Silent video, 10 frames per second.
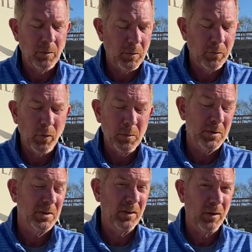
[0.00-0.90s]
But
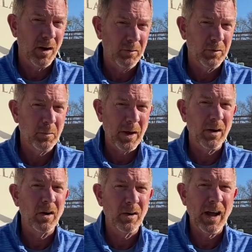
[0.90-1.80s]
40% off was about
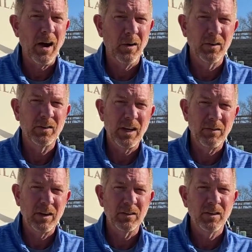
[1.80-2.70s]
$100
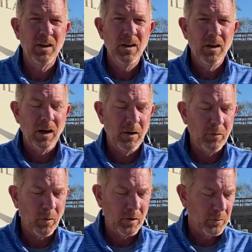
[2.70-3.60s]
savings uh,
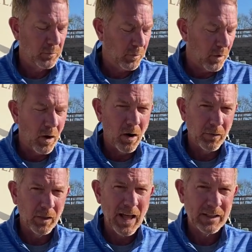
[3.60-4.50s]
for us for all the
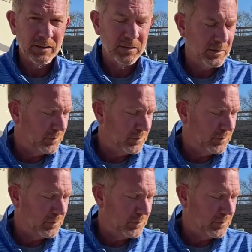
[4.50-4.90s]
lock systems.